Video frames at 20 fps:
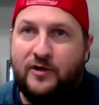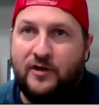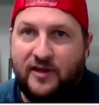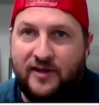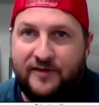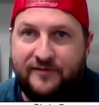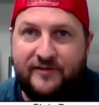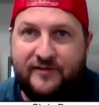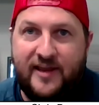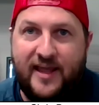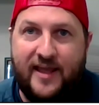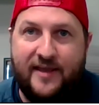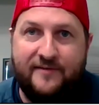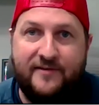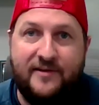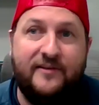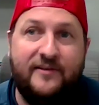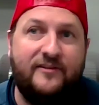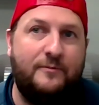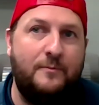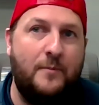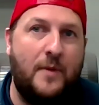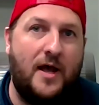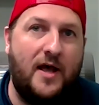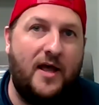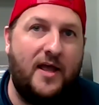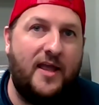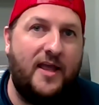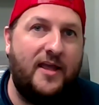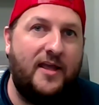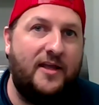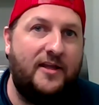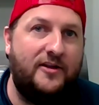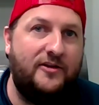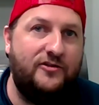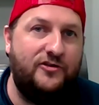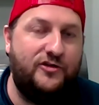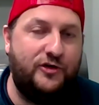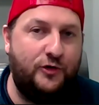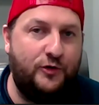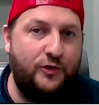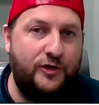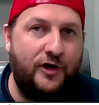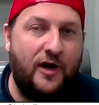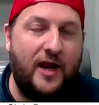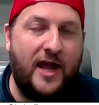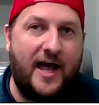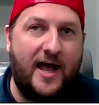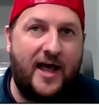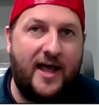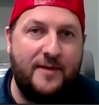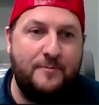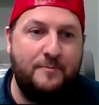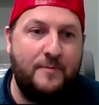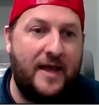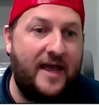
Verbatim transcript: Cliff Davis, my junior high mm-hmm.